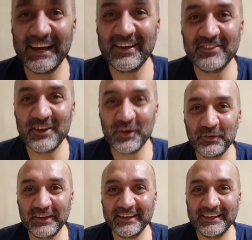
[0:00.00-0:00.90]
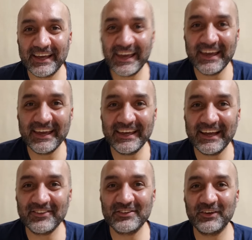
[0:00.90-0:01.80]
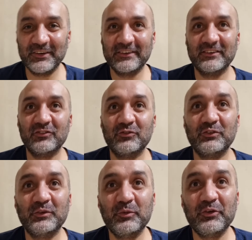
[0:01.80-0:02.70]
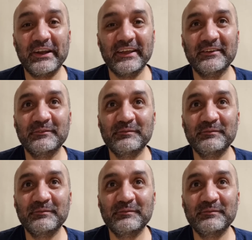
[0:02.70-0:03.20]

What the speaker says: How's it going? Hey, how's it going? Are we ready?